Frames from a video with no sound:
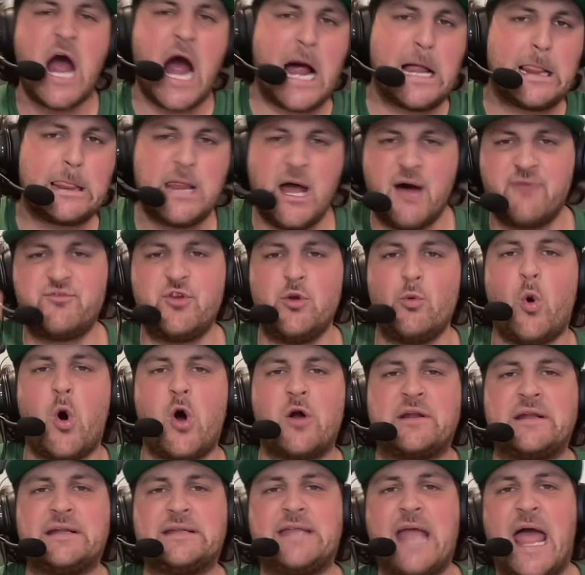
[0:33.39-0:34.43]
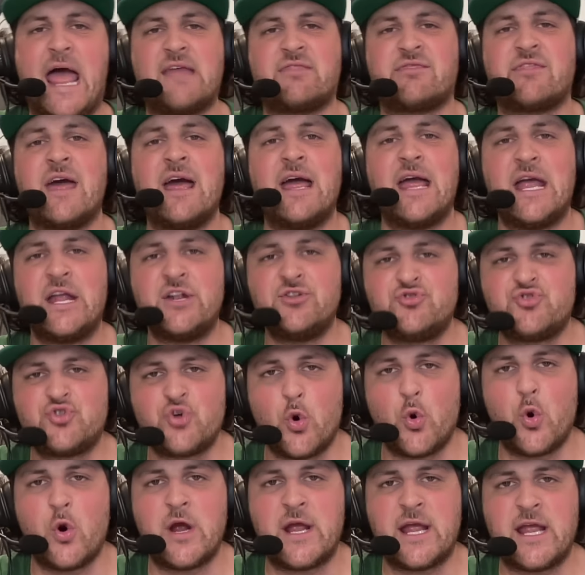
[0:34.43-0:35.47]
I love you all to death.
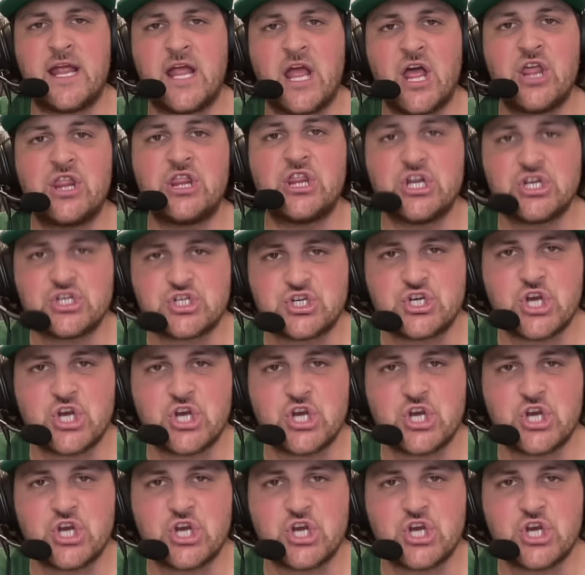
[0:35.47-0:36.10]
Enjoy the